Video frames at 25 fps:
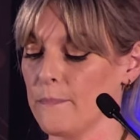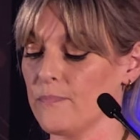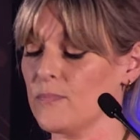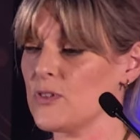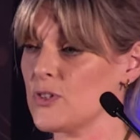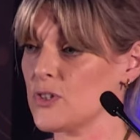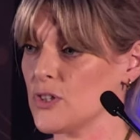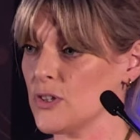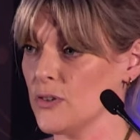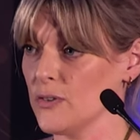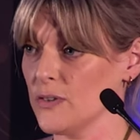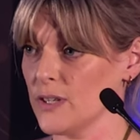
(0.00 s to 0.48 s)

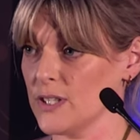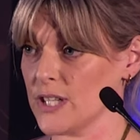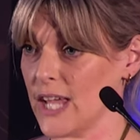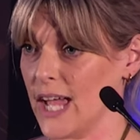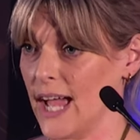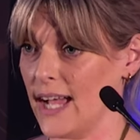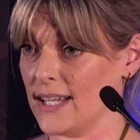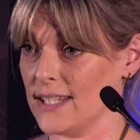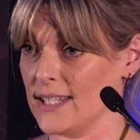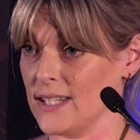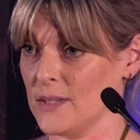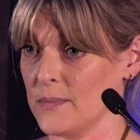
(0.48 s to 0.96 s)
Two
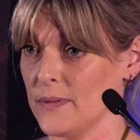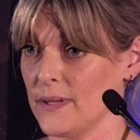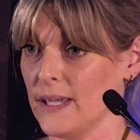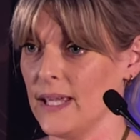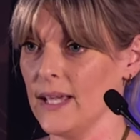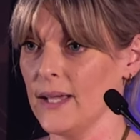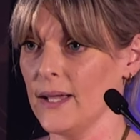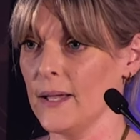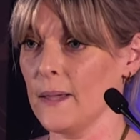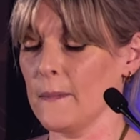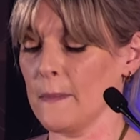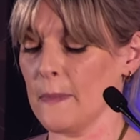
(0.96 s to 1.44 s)
rejected me,
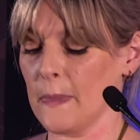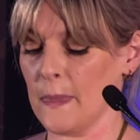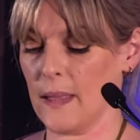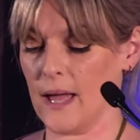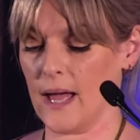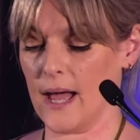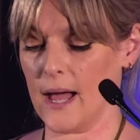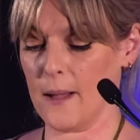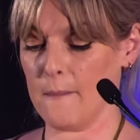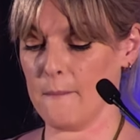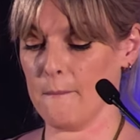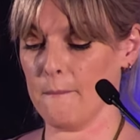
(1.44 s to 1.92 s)

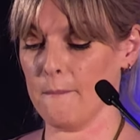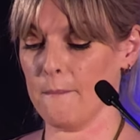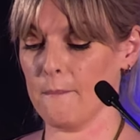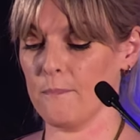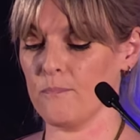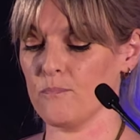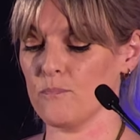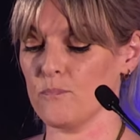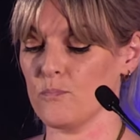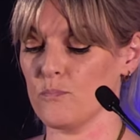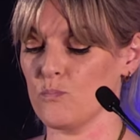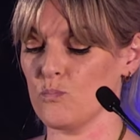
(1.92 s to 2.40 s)

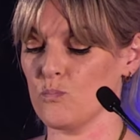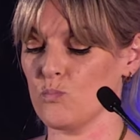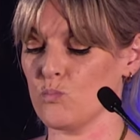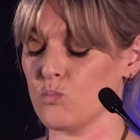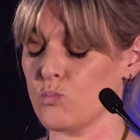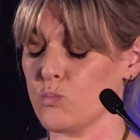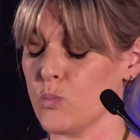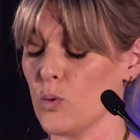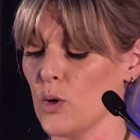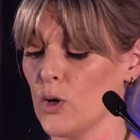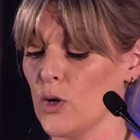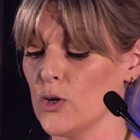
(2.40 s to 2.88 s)

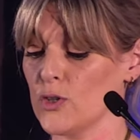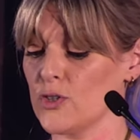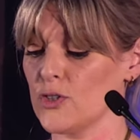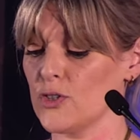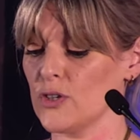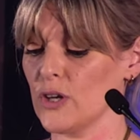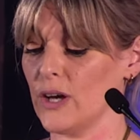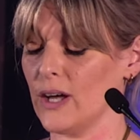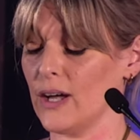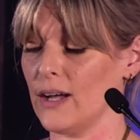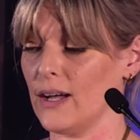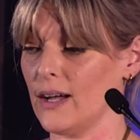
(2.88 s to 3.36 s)
but
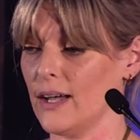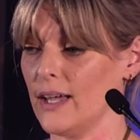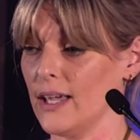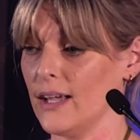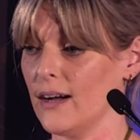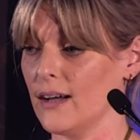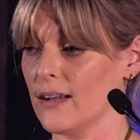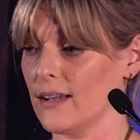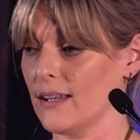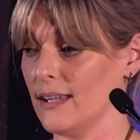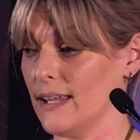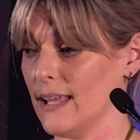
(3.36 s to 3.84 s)
I
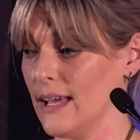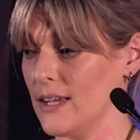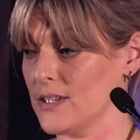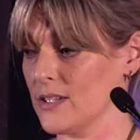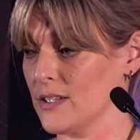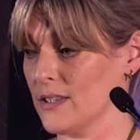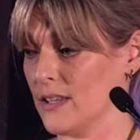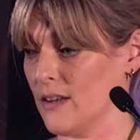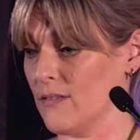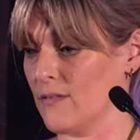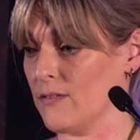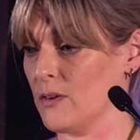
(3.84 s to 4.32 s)
got a letter
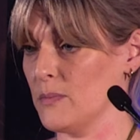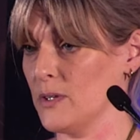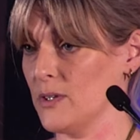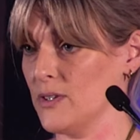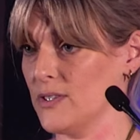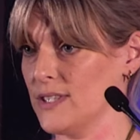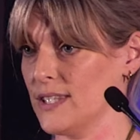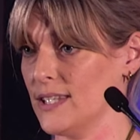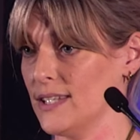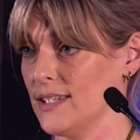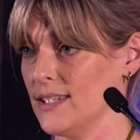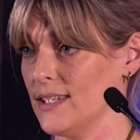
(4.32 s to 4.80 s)
then from
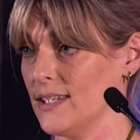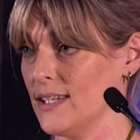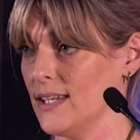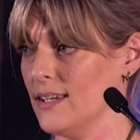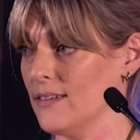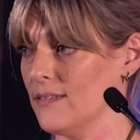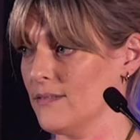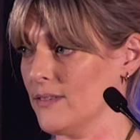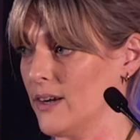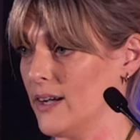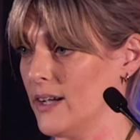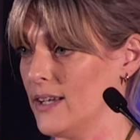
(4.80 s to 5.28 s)
UCD
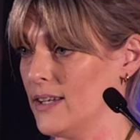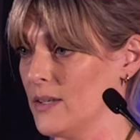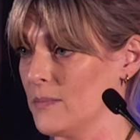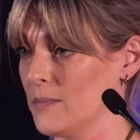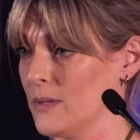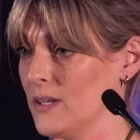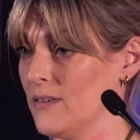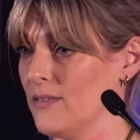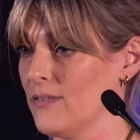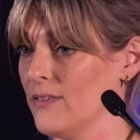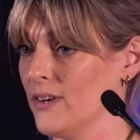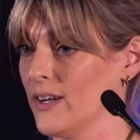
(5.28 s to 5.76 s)
inviting
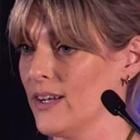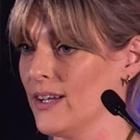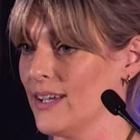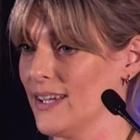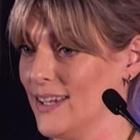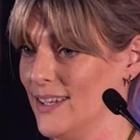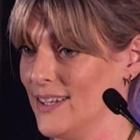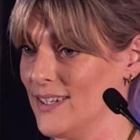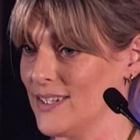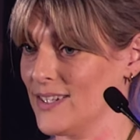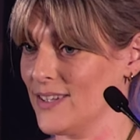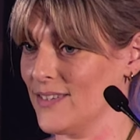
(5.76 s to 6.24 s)
me for
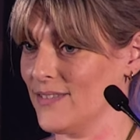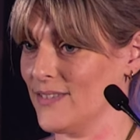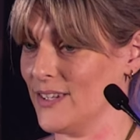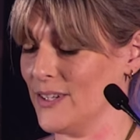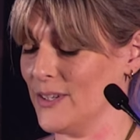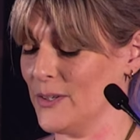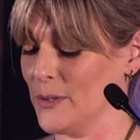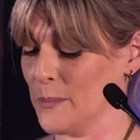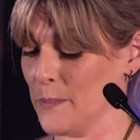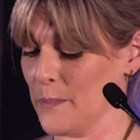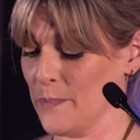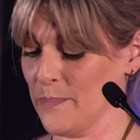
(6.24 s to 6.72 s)
interview.
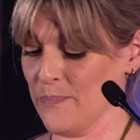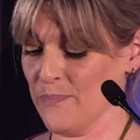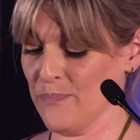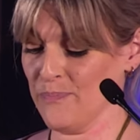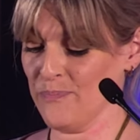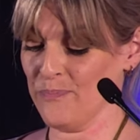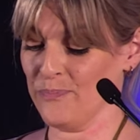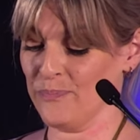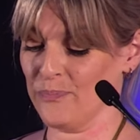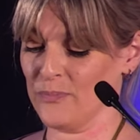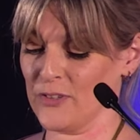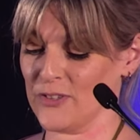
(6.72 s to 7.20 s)

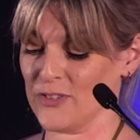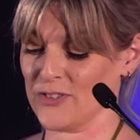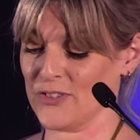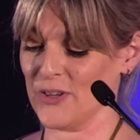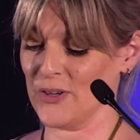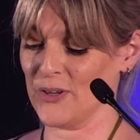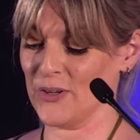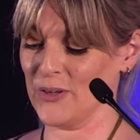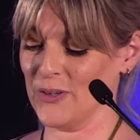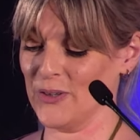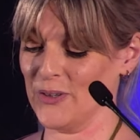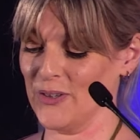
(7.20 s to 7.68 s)

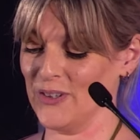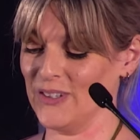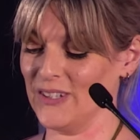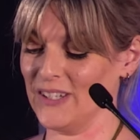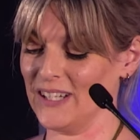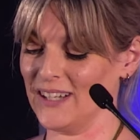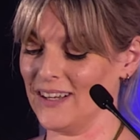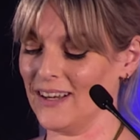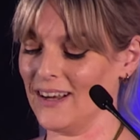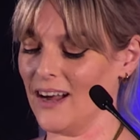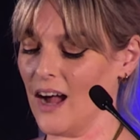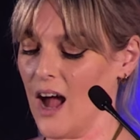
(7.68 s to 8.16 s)
So
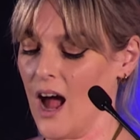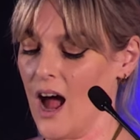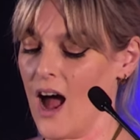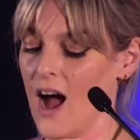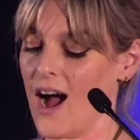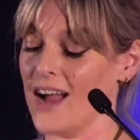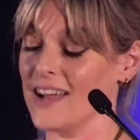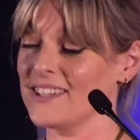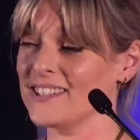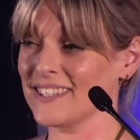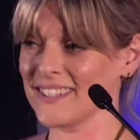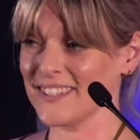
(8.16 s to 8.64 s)

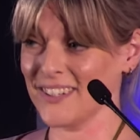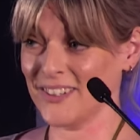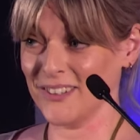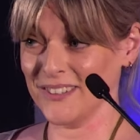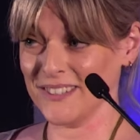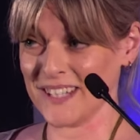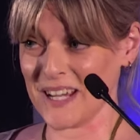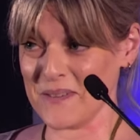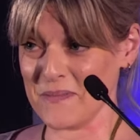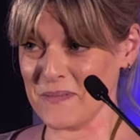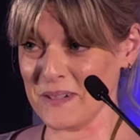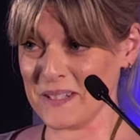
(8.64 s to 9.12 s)
I didn't hold
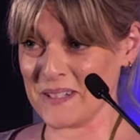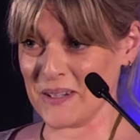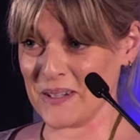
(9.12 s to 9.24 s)
out much